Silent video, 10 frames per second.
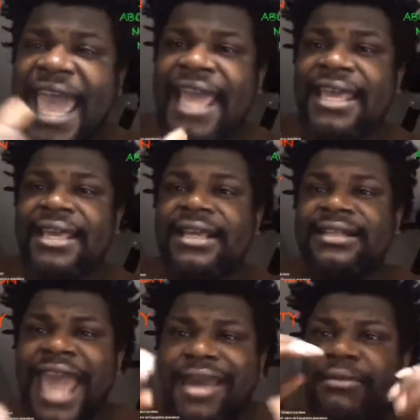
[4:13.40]
that.
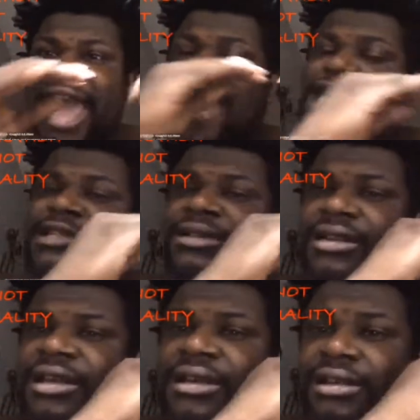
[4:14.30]
That has
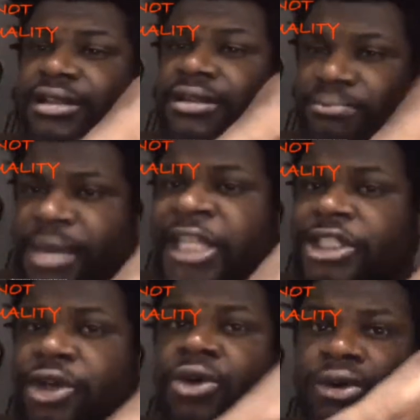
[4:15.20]

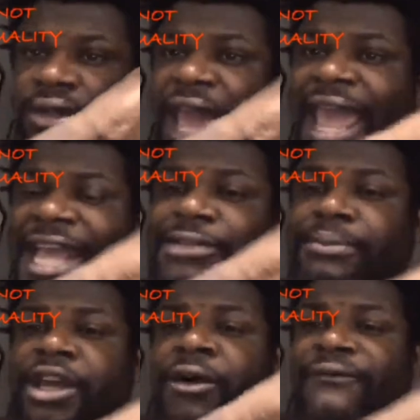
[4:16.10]
mental, that
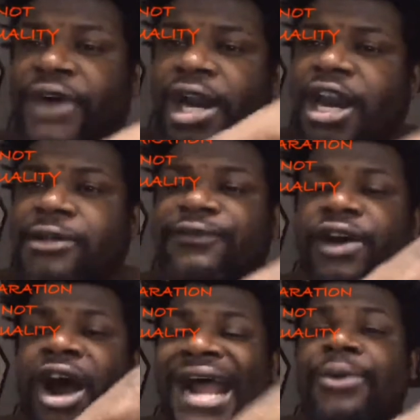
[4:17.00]
has mental fuck ups
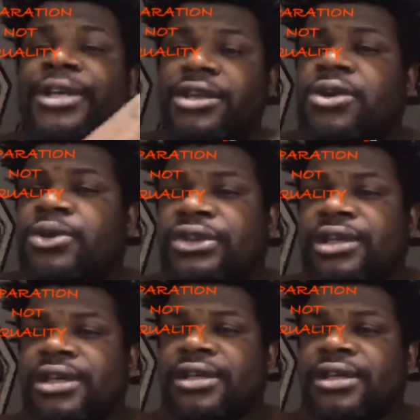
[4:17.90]
for our youth.